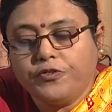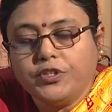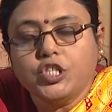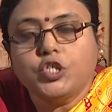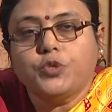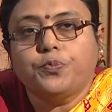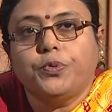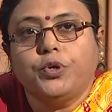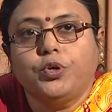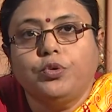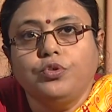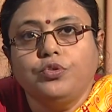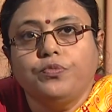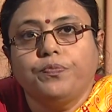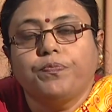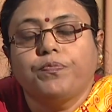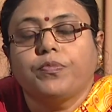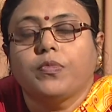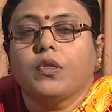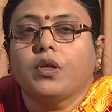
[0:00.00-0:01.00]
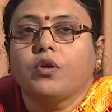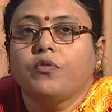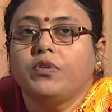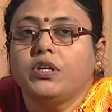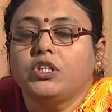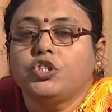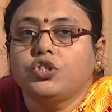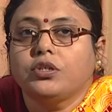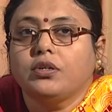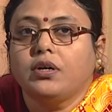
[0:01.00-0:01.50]
dispute
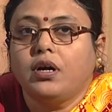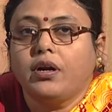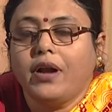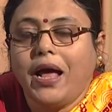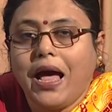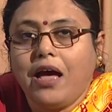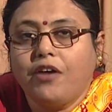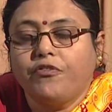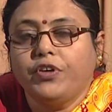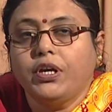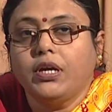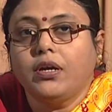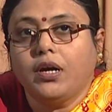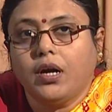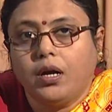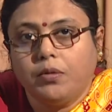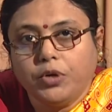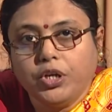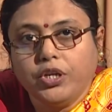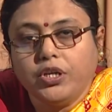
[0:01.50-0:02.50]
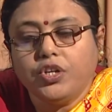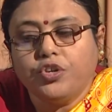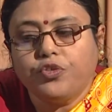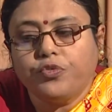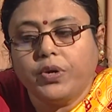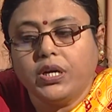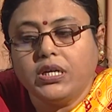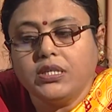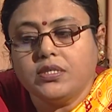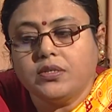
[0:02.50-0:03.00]
which are having common
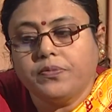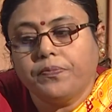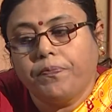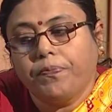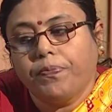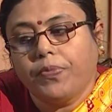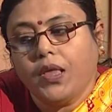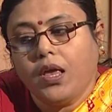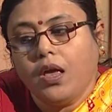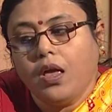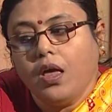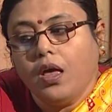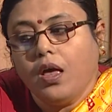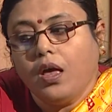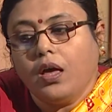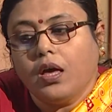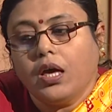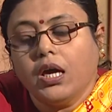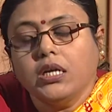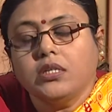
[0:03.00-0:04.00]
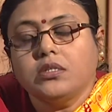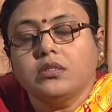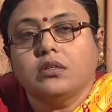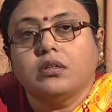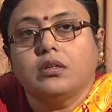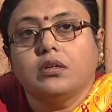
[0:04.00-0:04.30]
interest. It